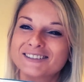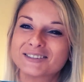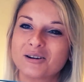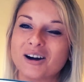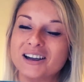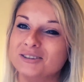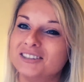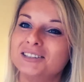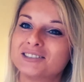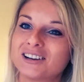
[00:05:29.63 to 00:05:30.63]
So I
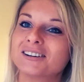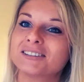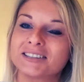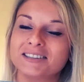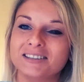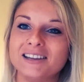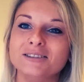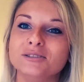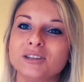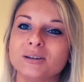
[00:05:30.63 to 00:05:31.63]
use these tongs and I
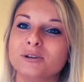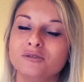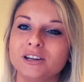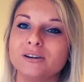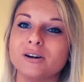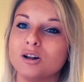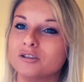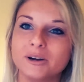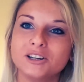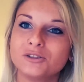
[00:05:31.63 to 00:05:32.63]
use them to feed all
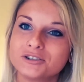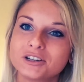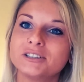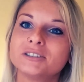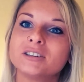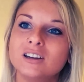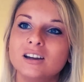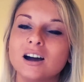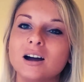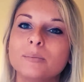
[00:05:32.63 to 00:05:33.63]
of my tarantulas.
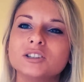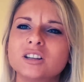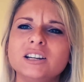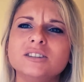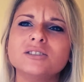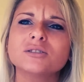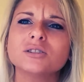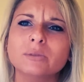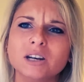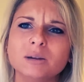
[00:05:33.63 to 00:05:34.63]
It's a lot easier
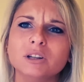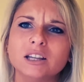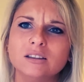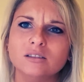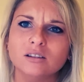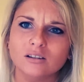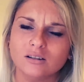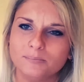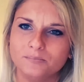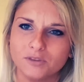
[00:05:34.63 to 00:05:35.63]
to manipulate
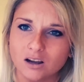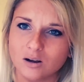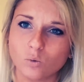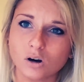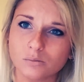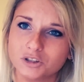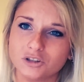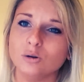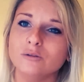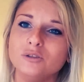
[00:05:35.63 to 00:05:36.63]
the worms
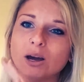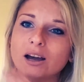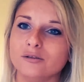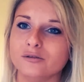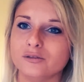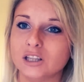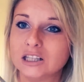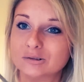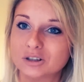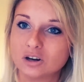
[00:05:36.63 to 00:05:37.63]
too if you have the
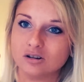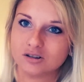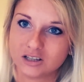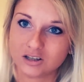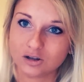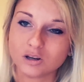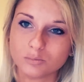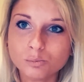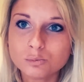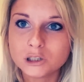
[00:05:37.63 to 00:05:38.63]
little tongs, and you
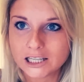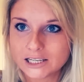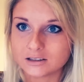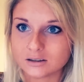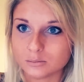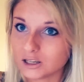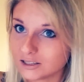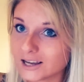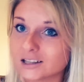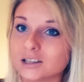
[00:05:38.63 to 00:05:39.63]
can place them
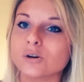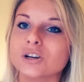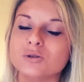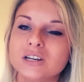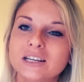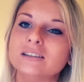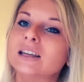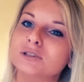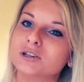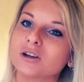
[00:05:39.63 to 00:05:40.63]
exactly where you need
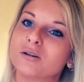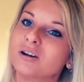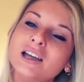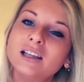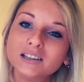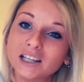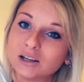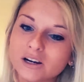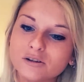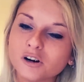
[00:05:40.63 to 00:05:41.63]
them to go, like
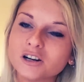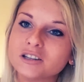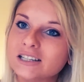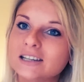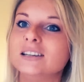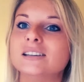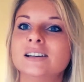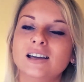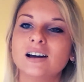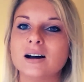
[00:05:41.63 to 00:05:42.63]
right in front of the tea
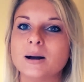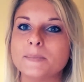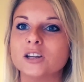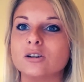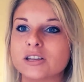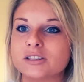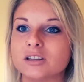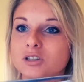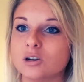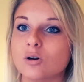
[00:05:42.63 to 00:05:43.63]
and all that
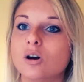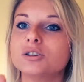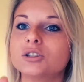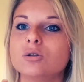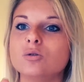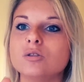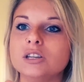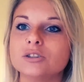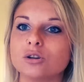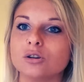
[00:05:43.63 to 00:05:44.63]
stuff. So also
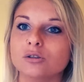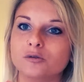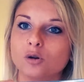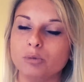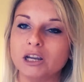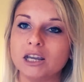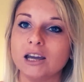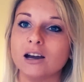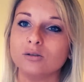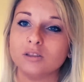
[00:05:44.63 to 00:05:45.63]
these are good for picking
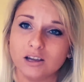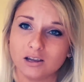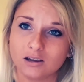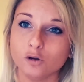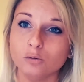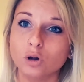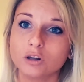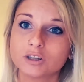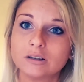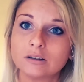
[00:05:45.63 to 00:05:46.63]
out like food
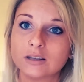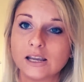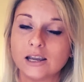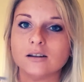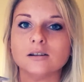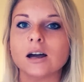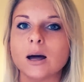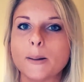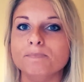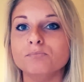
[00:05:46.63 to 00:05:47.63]
boluses
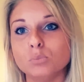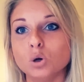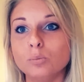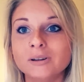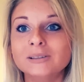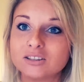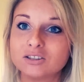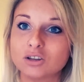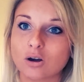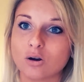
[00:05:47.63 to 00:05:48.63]
and poop.
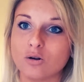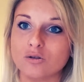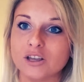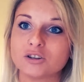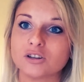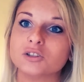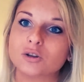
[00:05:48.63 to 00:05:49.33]
So that's good.